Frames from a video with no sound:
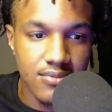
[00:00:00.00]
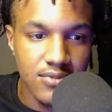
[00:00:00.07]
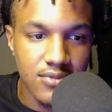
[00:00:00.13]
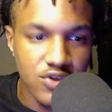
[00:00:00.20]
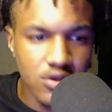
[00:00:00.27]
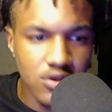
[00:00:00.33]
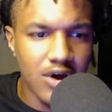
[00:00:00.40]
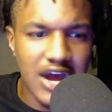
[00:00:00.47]

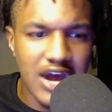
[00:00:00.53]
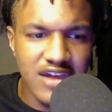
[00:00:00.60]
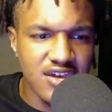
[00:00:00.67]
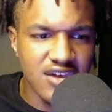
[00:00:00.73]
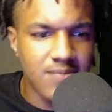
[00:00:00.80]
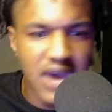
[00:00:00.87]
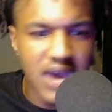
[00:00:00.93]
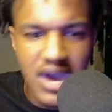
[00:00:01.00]
You know, I get
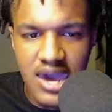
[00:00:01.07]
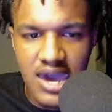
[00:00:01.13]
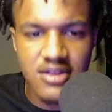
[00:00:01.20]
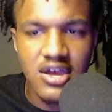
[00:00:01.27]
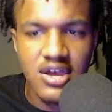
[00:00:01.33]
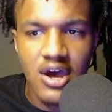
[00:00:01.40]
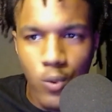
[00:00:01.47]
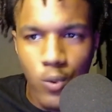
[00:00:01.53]
mad
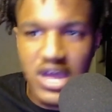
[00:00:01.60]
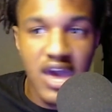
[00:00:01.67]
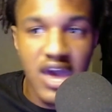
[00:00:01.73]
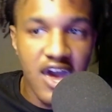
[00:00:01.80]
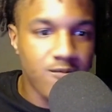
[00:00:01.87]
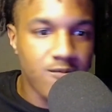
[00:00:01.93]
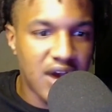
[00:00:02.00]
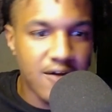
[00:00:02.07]
when I
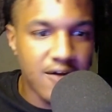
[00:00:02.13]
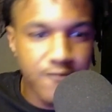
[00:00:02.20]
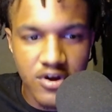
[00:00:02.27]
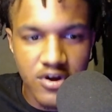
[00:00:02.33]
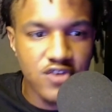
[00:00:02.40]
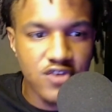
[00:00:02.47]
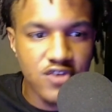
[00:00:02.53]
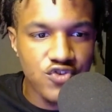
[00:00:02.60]
have my
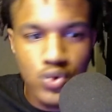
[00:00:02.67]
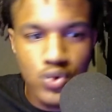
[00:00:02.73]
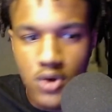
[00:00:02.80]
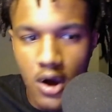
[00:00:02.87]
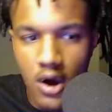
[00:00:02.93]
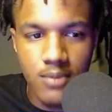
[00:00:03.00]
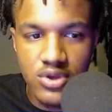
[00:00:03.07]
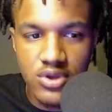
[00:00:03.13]
friends who call
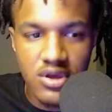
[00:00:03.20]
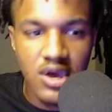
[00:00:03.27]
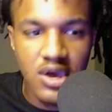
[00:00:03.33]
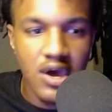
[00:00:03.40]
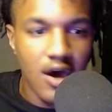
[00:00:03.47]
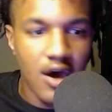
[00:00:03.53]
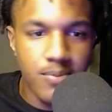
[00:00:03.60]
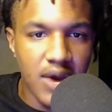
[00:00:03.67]
me
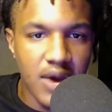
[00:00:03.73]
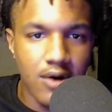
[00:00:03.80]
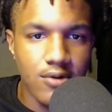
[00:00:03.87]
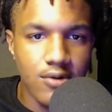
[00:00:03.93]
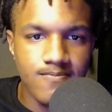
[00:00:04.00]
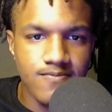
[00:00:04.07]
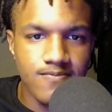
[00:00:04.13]
about